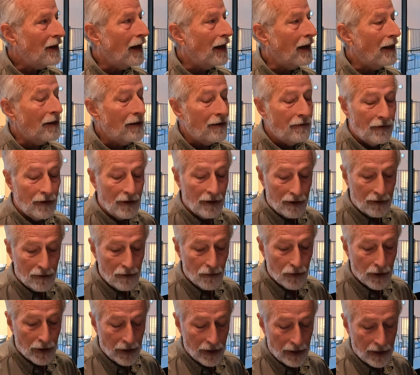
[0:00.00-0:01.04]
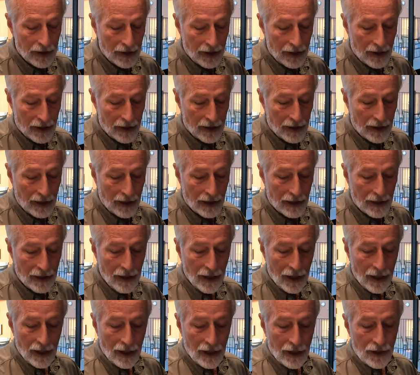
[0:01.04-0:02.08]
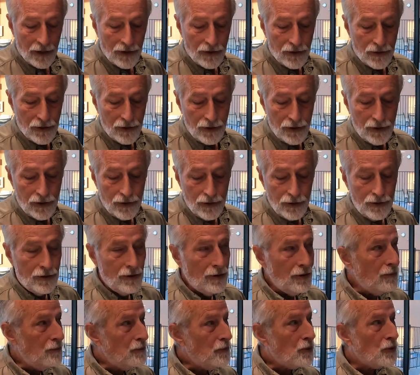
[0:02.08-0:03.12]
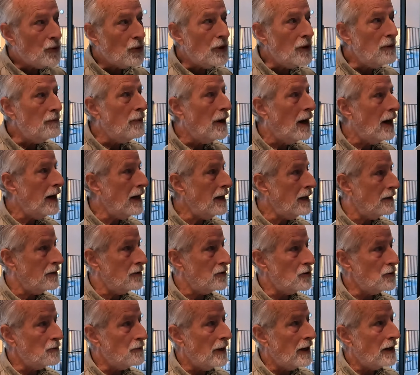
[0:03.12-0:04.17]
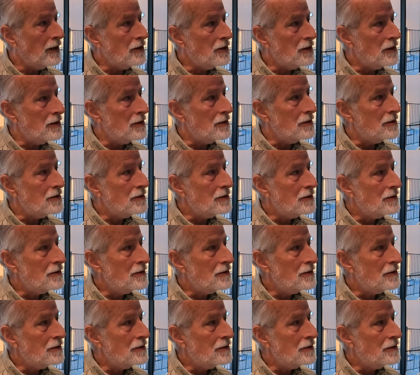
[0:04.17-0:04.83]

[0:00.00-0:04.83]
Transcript: And the vehicle wear and tear, yeah. yeah. Do you do pre buy inspections?